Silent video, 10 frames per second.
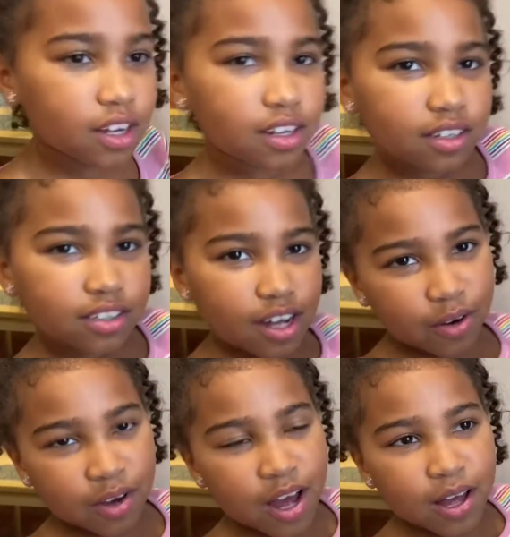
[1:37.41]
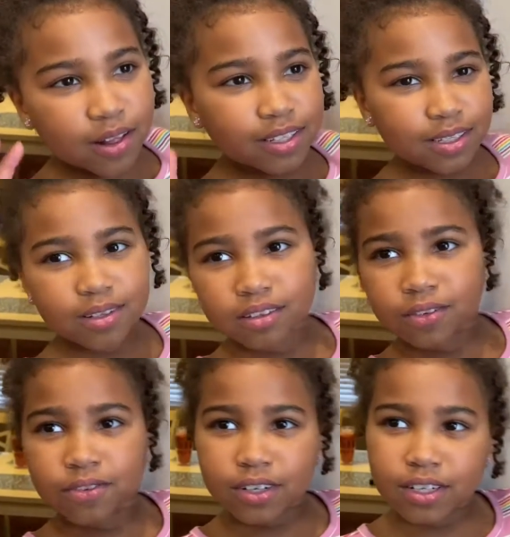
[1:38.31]
So this is not the
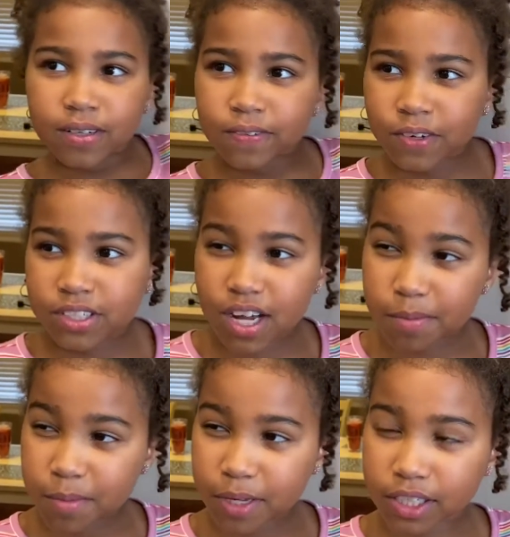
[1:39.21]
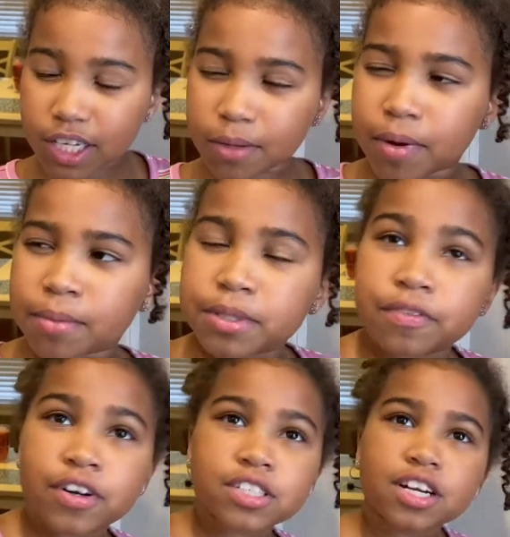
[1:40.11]
first time I made cake pops. The
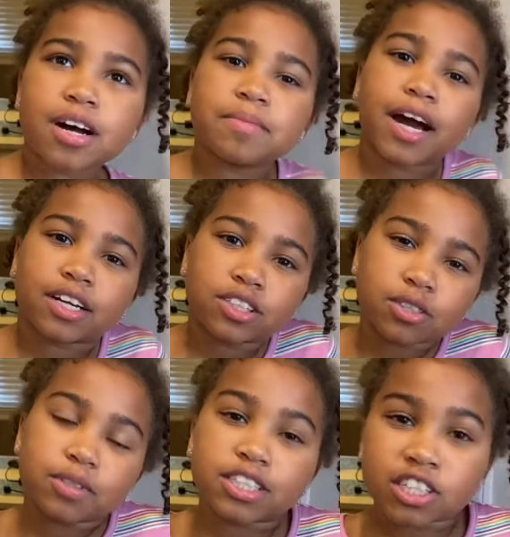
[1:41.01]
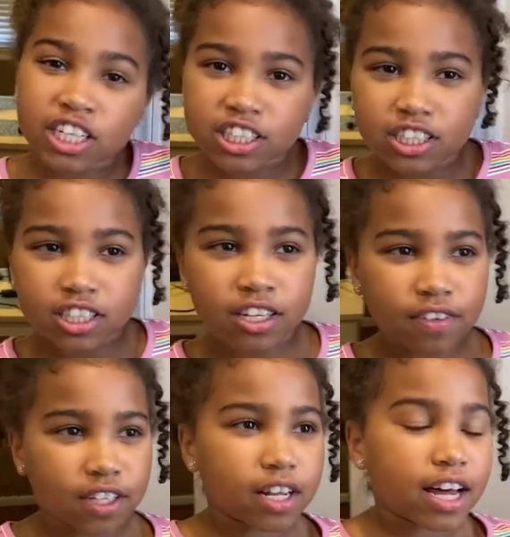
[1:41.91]
first time actually was
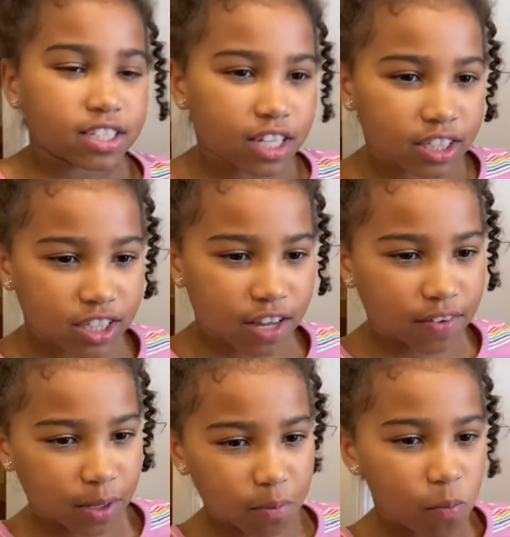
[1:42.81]
Thanksgiving, last Thanksgiving.